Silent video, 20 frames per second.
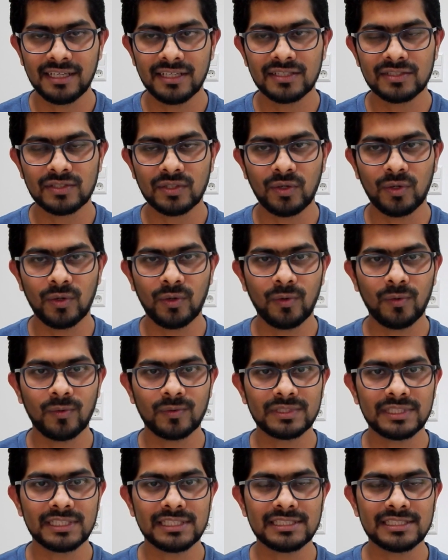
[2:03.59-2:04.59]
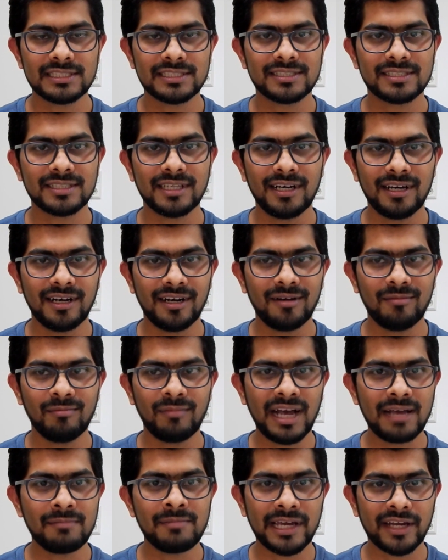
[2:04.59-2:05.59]
So since
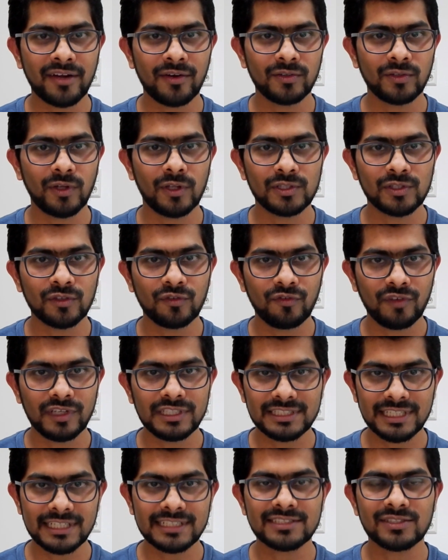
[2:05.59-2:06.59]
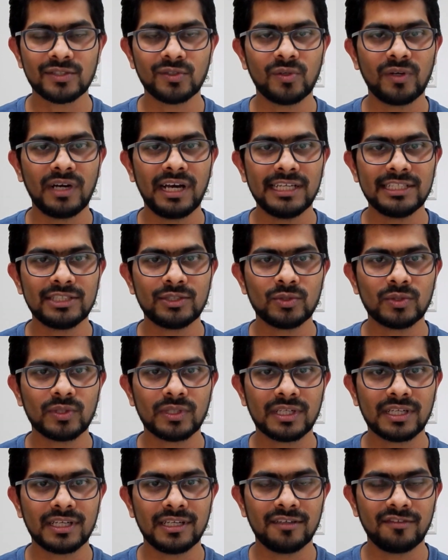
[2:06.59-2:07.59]
my background is also physics, so I
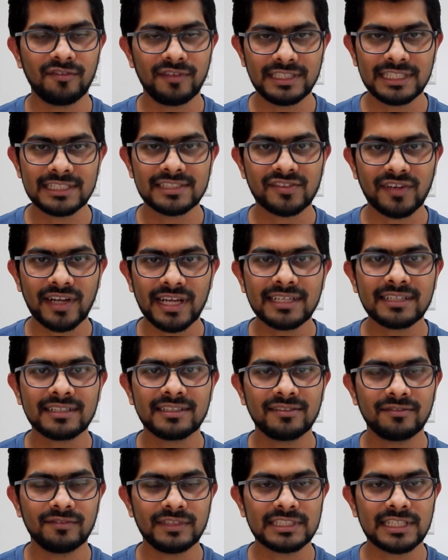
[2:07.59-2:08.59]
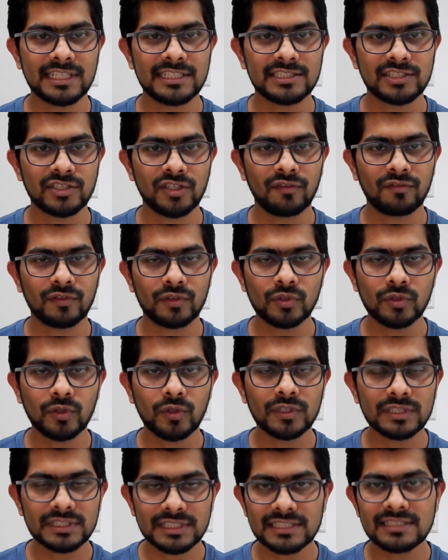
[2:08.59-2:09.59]
took a physics track which consists of two
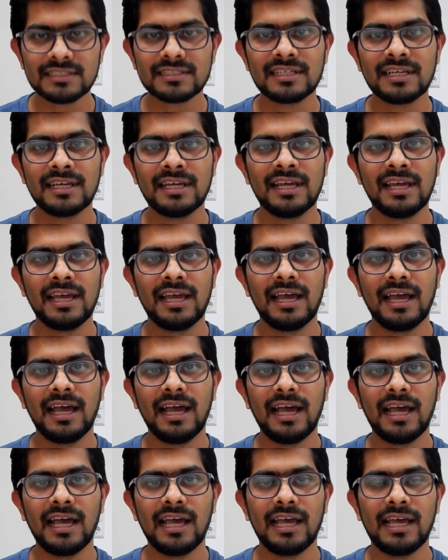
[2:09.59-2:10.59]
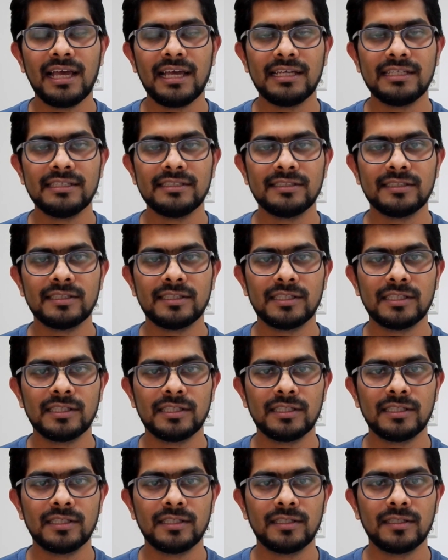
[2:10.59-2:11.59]
courses, and
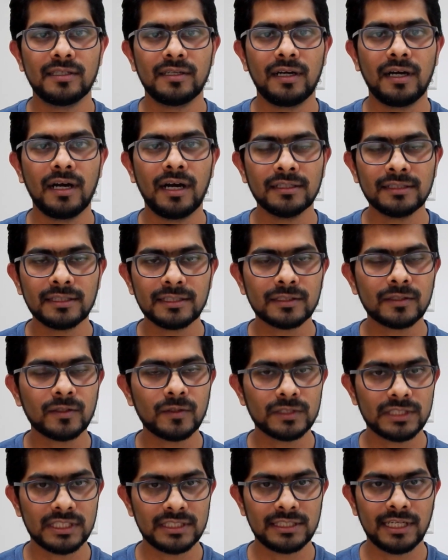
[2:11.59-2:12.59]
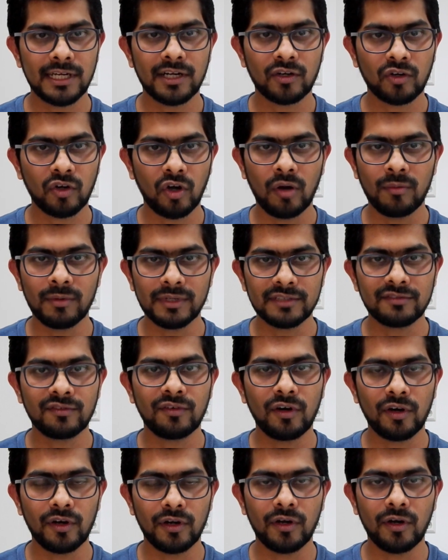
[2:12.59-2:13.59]
other courses are common
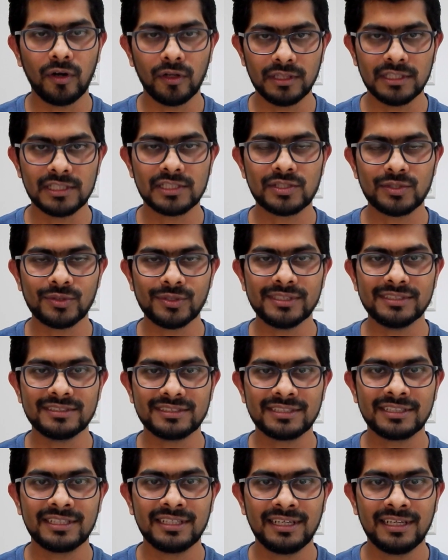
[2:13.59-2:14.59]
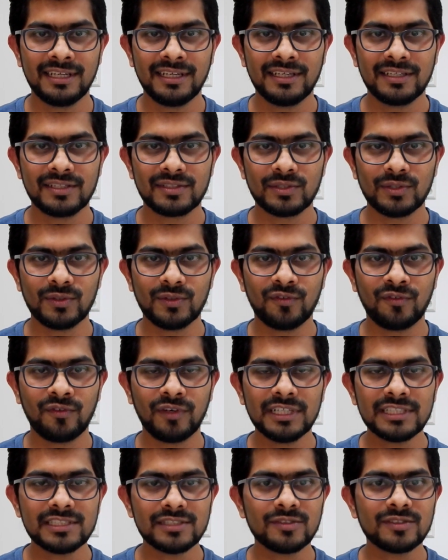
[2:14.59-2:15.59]
for all the students. So
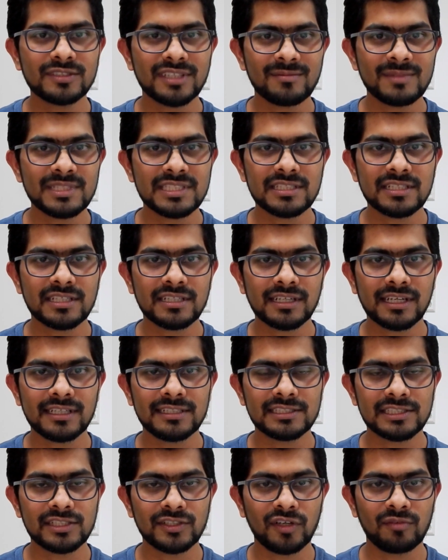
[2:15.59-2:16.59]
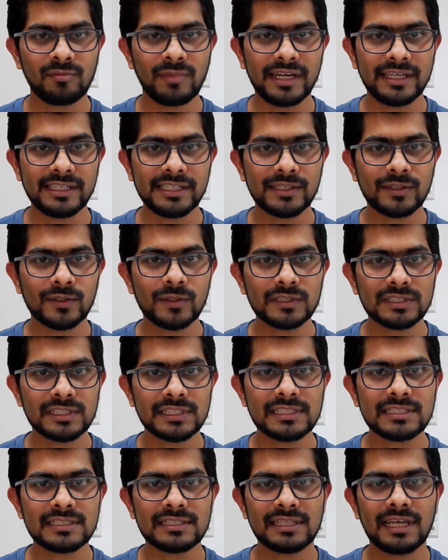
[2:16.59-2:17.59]
first two semesters consist of mandatory
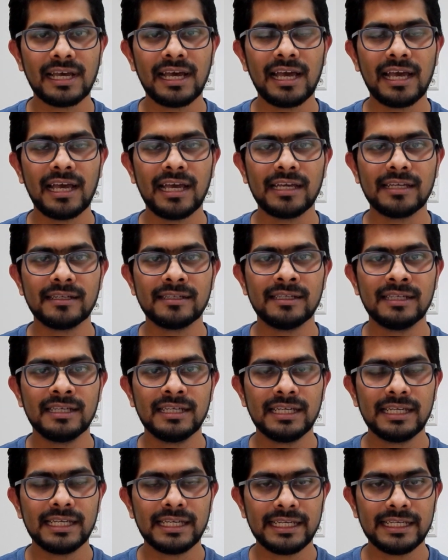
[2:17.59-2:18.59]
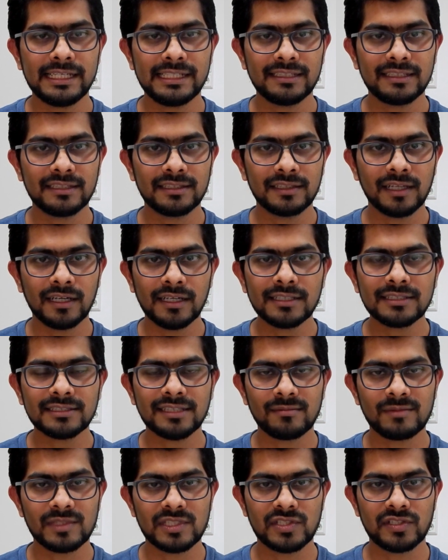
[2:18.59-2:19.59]
courses, and in third
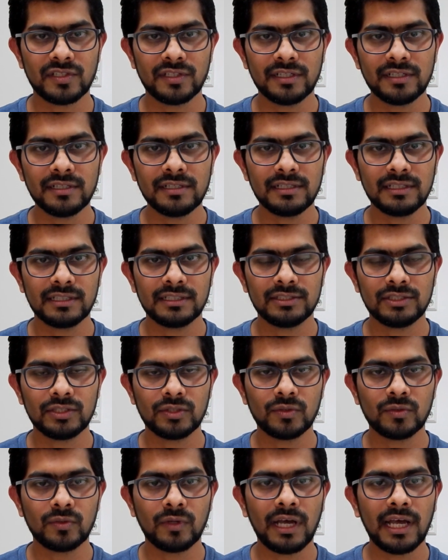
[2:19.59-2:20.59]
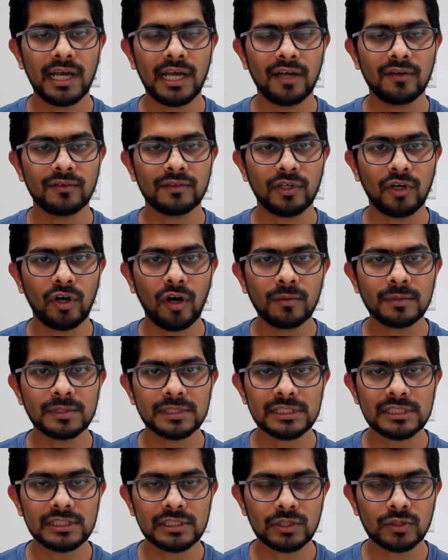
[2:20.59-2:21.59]
semester you have the
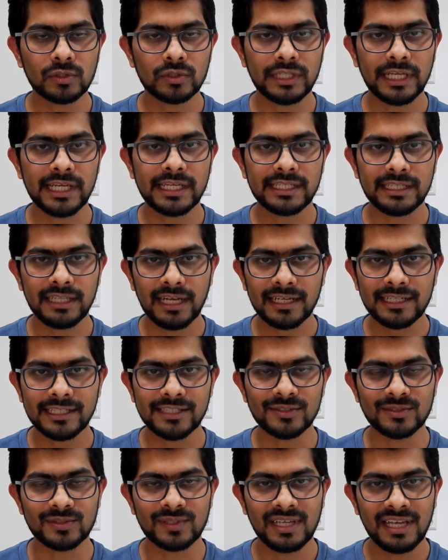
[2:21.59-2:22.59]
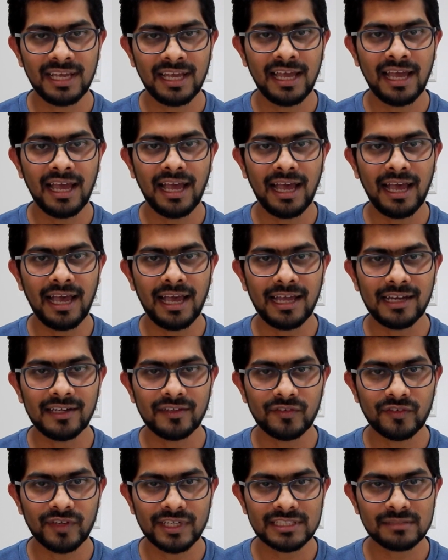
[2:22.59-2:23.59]
option to take electives,
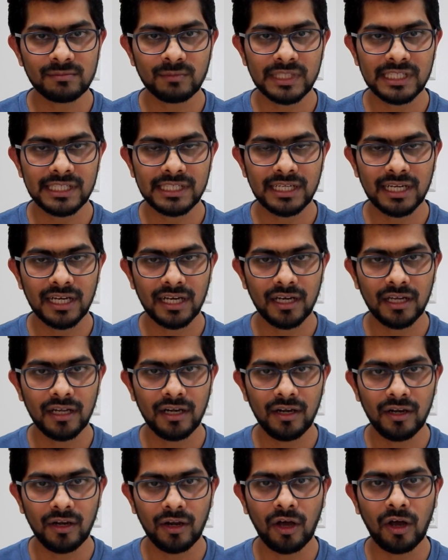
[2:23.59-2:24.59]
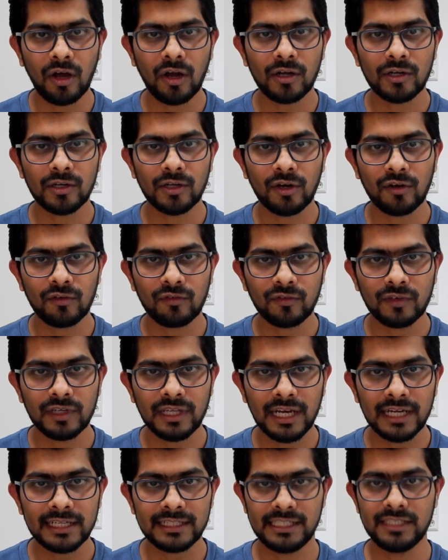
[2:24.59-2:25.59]
and trust me, a lot of
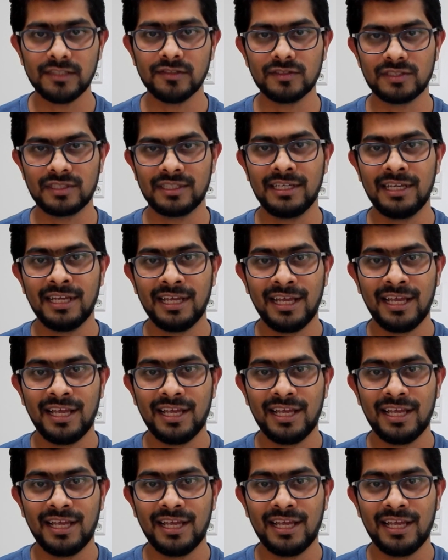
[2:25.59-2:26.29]
electives.